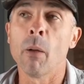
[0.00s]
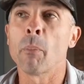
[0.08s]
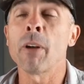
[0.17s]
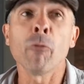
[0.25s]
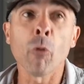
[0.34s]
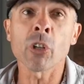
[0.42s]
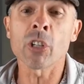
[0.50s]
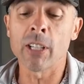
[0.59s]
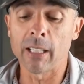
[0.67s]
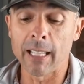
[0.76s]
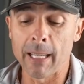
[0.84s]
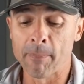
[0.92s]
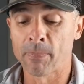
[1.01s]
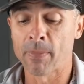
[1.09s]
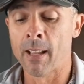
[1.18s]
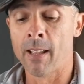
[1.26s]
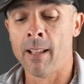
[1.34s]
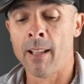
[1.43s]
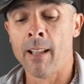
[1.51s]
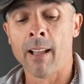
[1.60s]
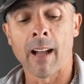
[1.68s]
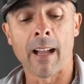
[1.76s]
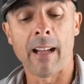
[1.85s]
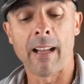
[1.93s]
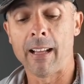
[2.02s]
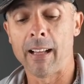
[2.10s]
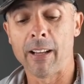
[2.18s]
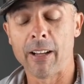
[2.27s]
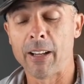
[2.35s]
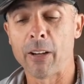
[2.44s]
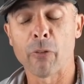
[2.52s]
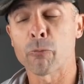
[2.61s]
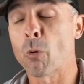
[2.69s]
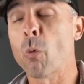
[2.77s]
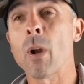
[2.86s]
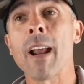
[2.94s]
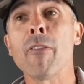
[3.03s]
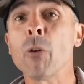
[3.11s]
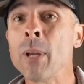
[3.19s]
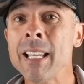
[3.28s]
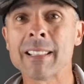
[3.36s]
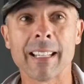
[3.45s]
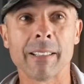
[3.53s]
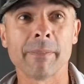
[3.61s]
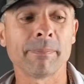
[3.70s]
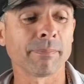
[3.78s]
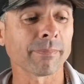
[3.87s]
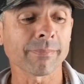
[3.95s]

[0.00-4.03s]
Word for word: But unfortunately, uh, for whatever reason,